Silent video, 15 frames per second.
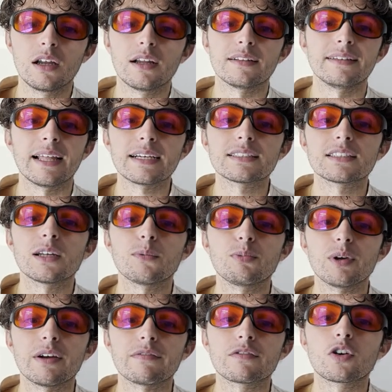Next up,
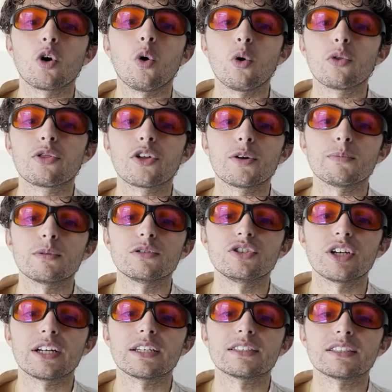we have cold
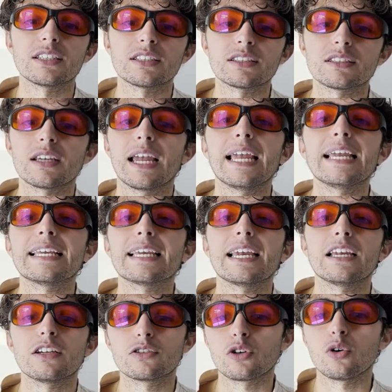thermogenesis,
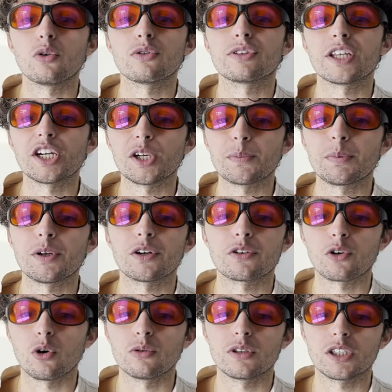aka cold therapy or
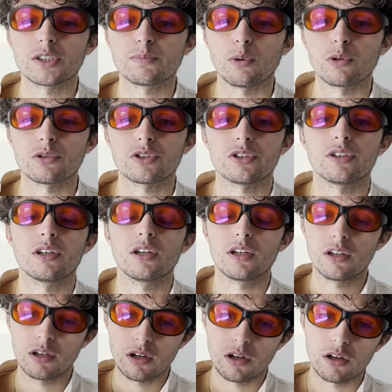cold exposure.
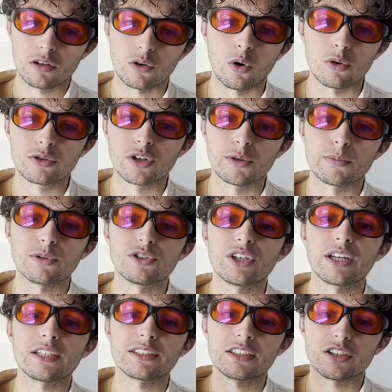Cold
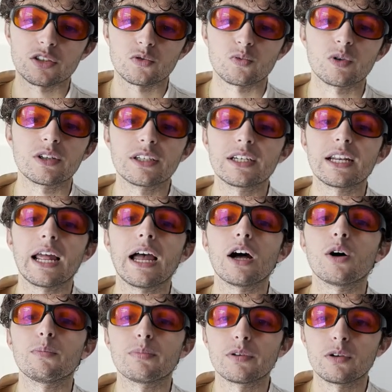thermogenesis is really going to
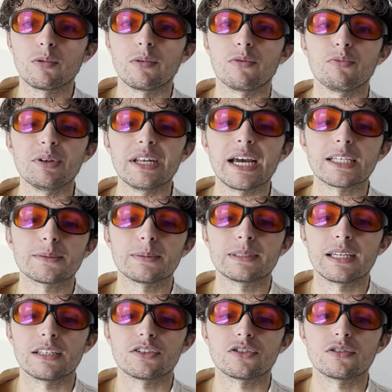help with redox
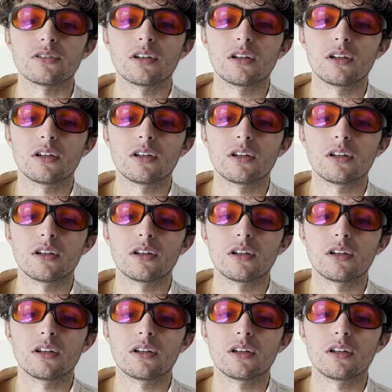potential.